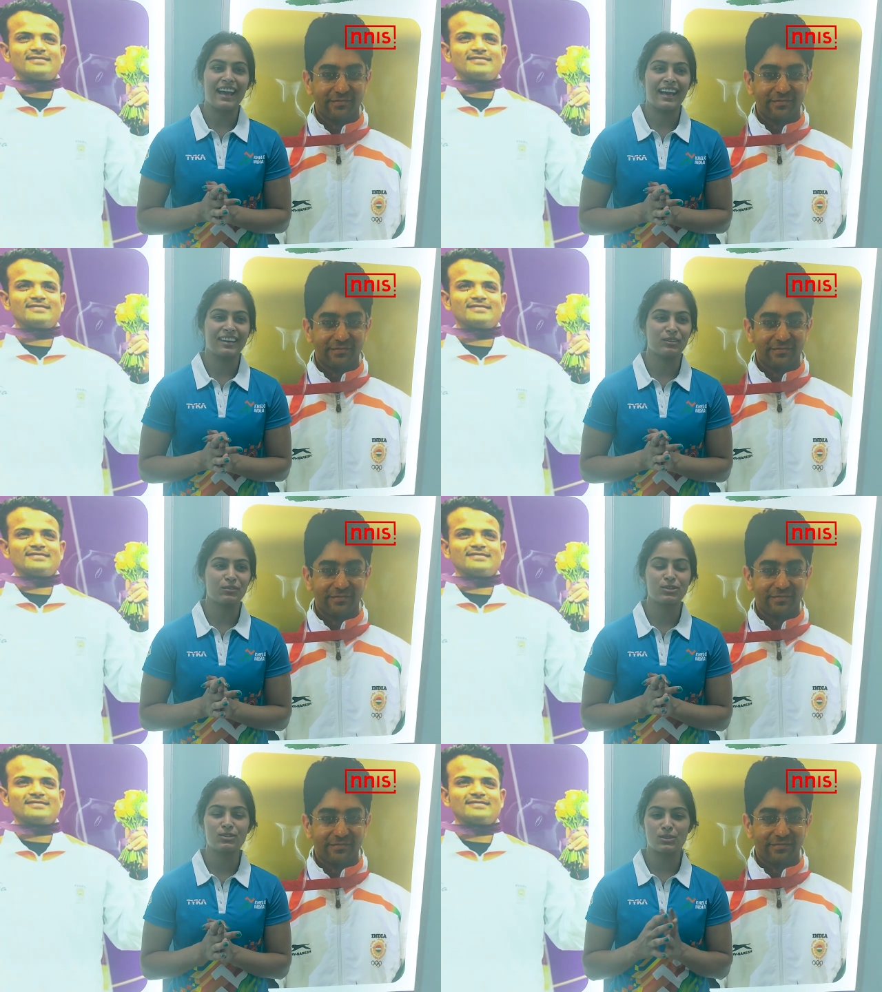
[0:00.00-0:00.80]
Speaker 1: And it
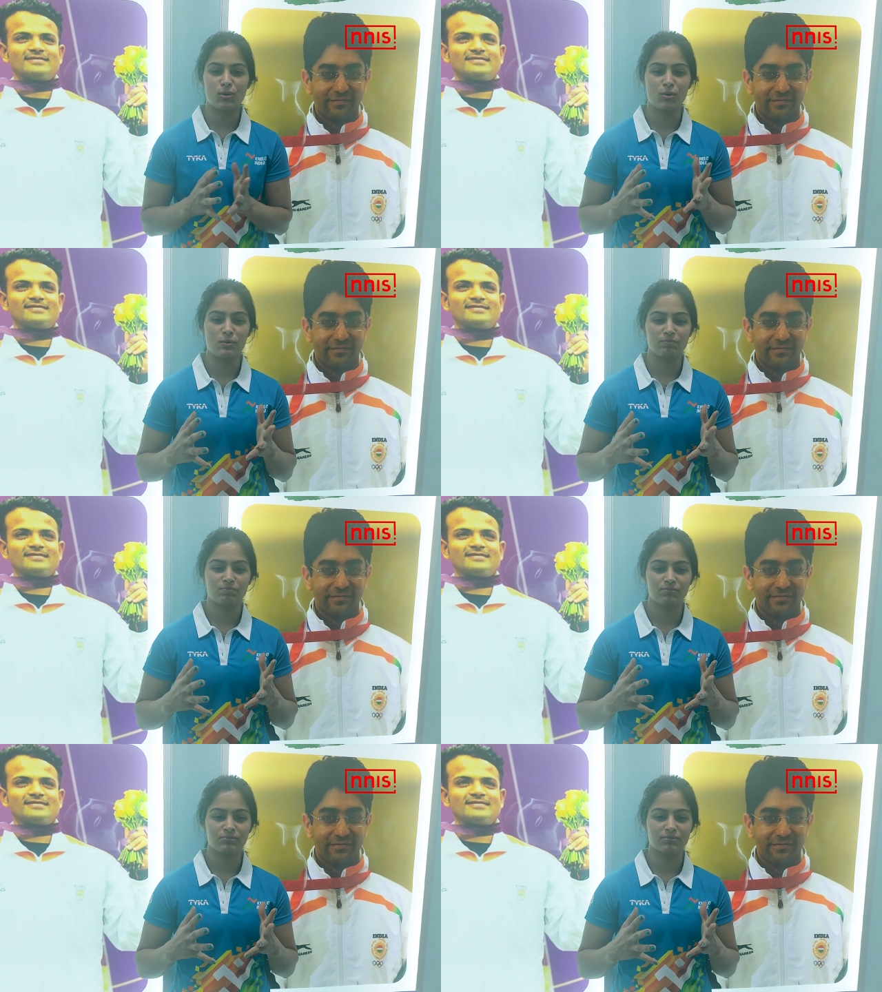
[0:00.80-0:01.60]
was so,
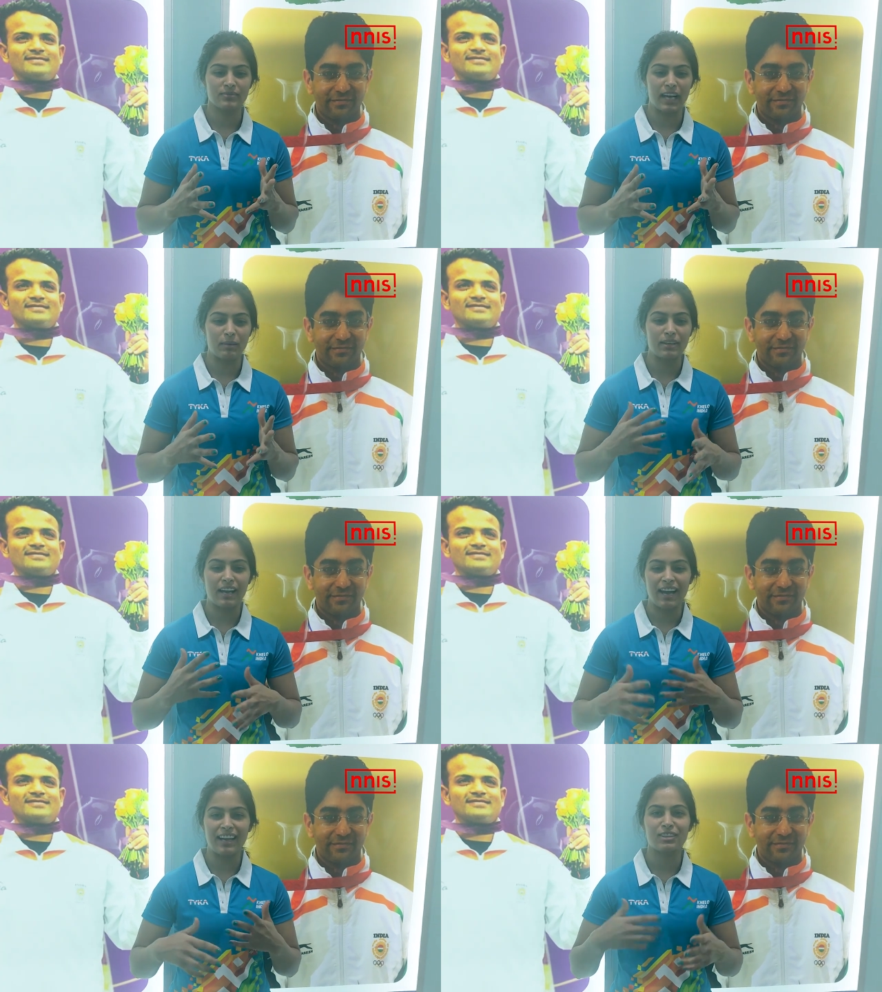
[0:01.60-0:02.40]
I mean,
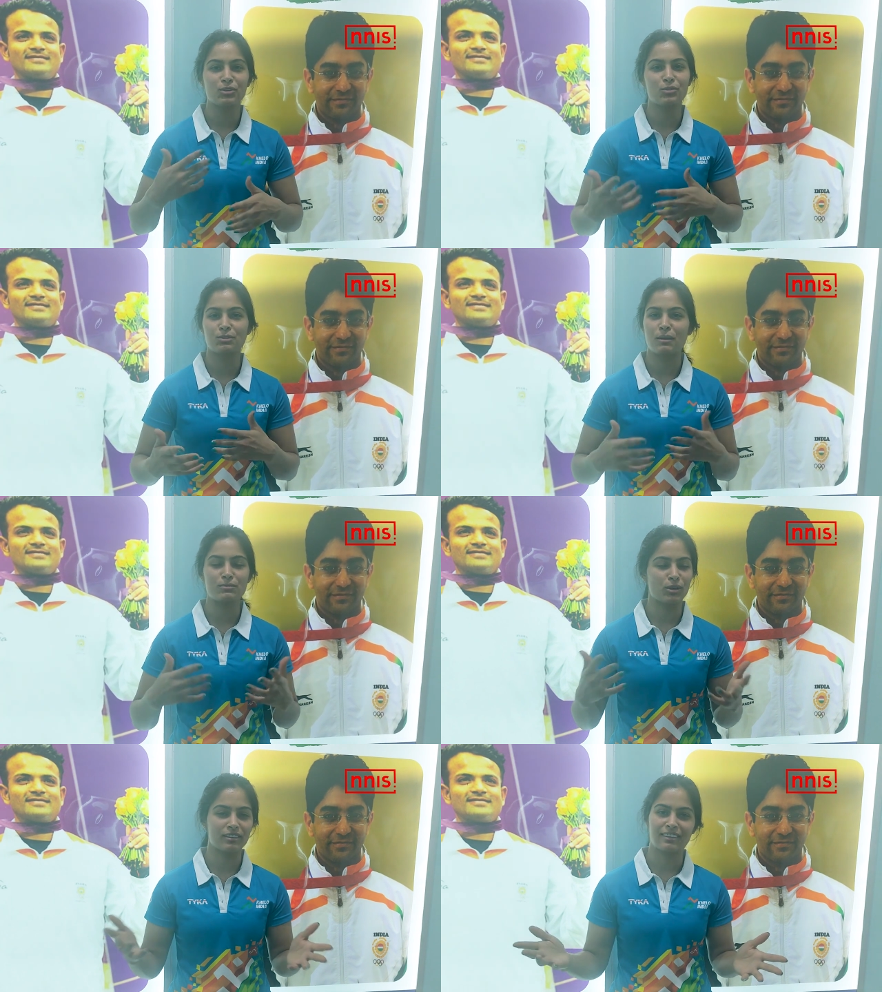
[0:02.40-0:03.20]
I had the
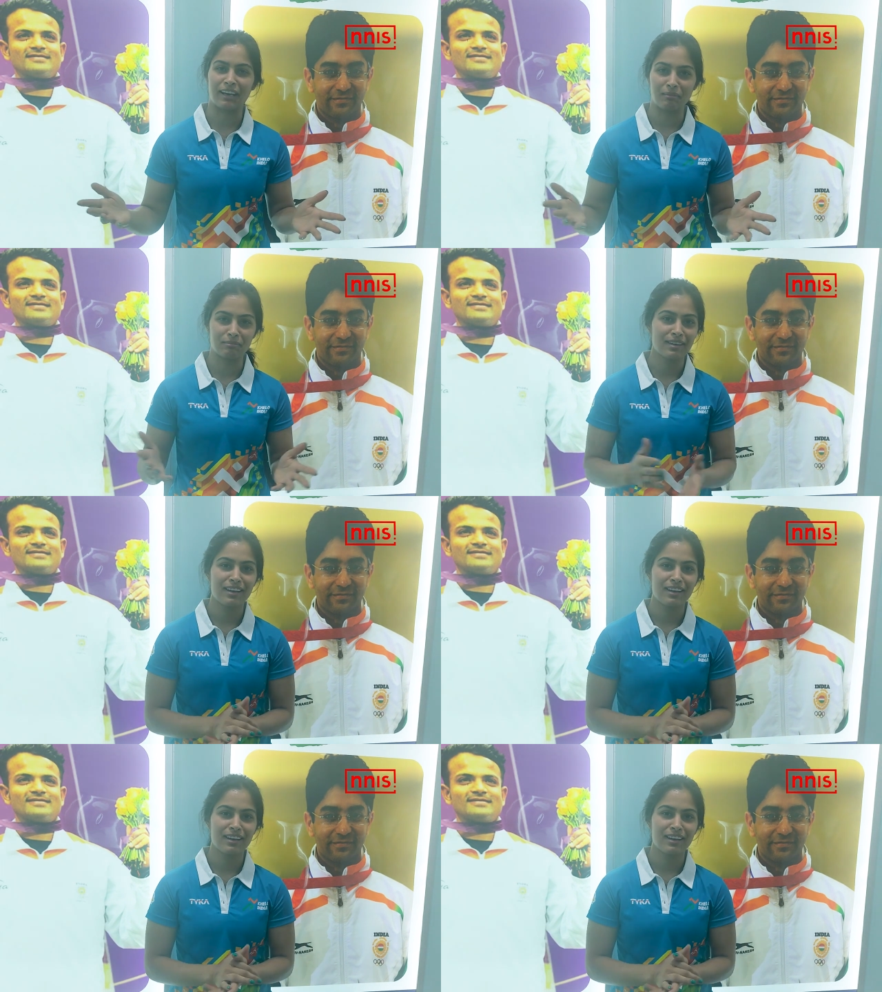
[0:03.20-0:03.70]
goosebumps all the time.